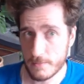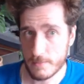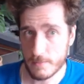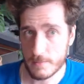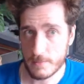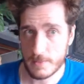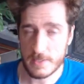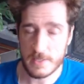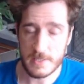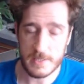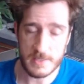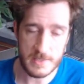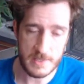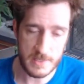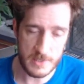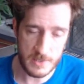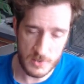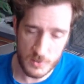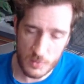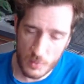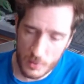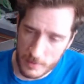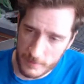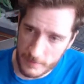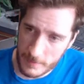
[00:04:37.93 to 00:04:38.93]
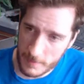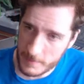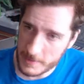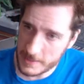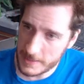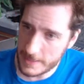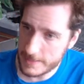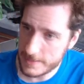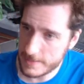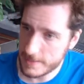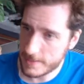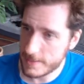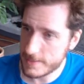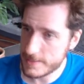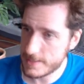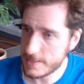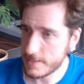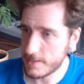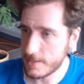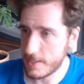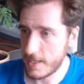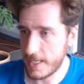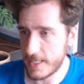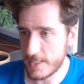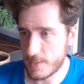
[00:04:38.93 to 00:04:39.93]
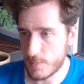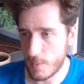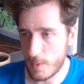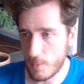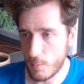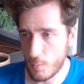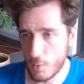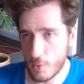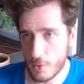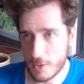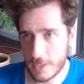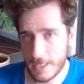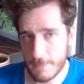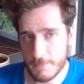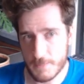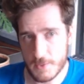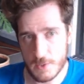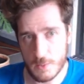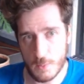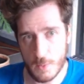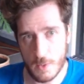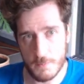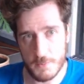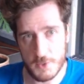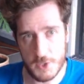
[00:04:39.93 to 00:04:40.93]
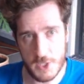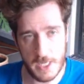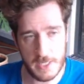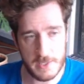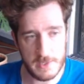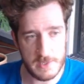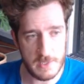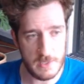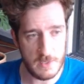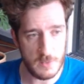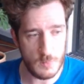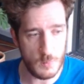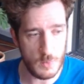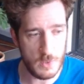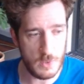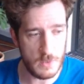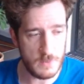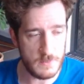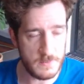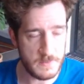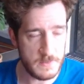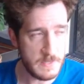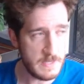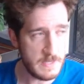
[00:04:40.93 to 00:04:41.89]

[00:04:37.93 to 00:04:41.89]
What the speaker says: This is to sort of emulate the idea that as we walk up to objects in the world,